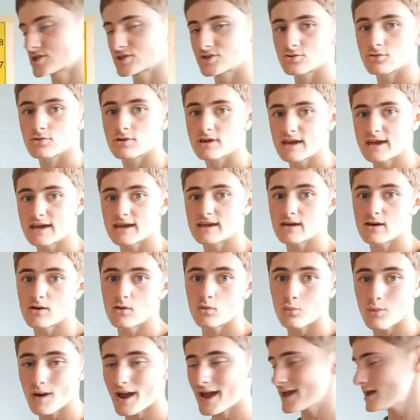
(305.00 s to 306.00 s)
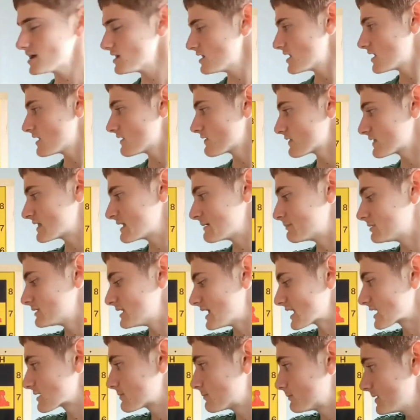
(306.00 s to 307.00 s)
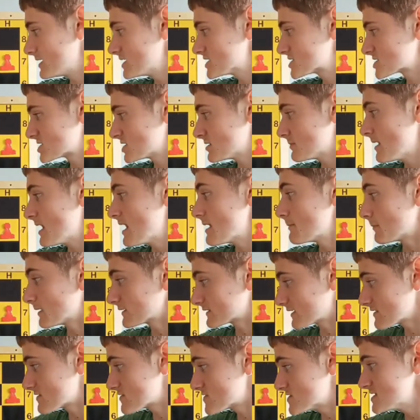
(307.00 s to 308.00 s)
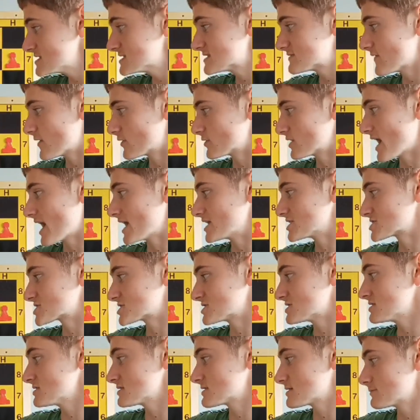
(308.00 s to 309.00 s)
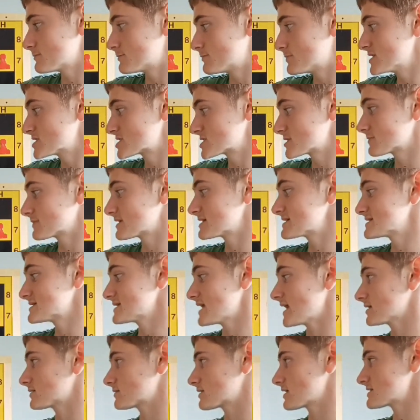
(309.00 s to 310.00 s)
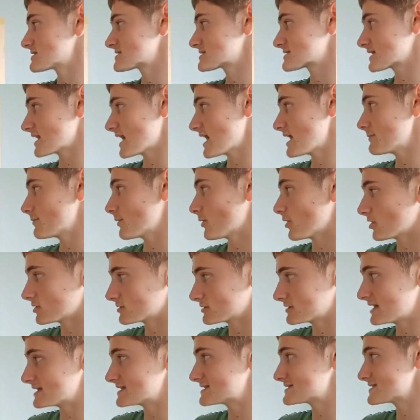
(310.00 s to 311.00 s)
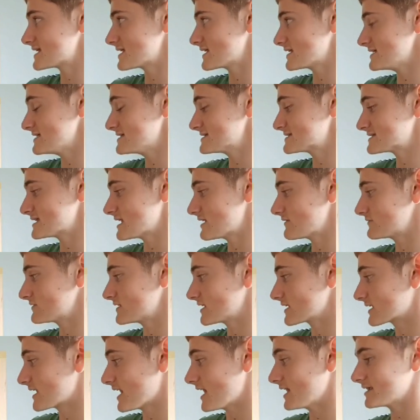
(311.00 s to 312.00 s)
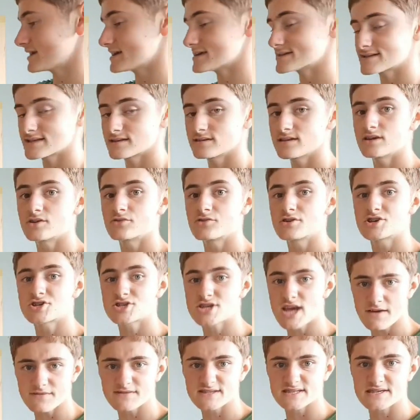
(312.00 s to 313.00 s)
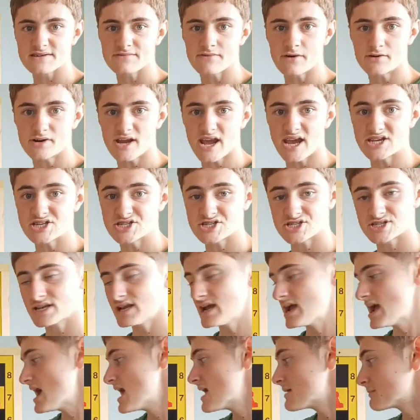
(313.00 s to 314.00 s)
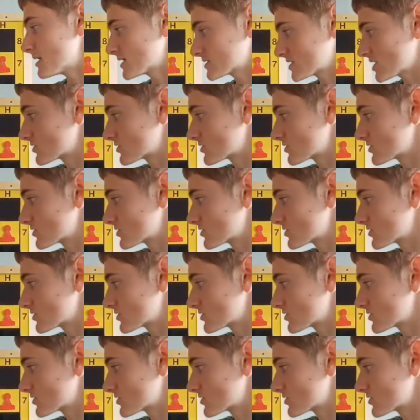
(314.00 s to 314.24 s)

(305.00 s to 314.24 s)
to kick away the black bishop, but in this variation the bishop does not escape on, let's say, e7 again as in the Reshevsky variation, but it